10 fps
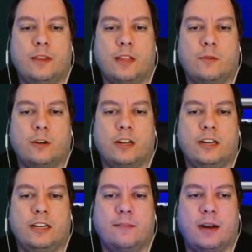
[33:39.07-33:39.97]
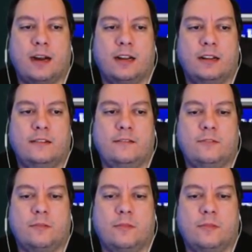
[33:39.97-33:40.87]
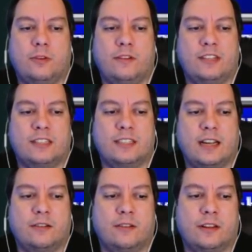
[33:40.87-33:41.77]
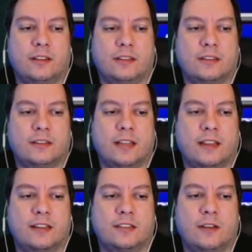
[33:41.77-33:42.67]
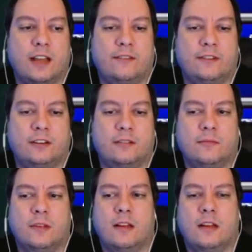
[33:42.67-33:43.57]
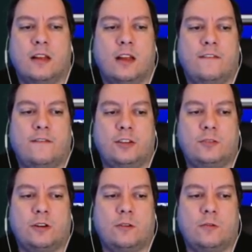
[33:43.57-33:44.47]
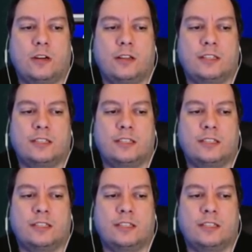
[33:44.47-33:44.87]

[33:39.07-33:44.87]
that we're going to need to buy from the previous town, I think, that they just don't have here. First, we're going to work on this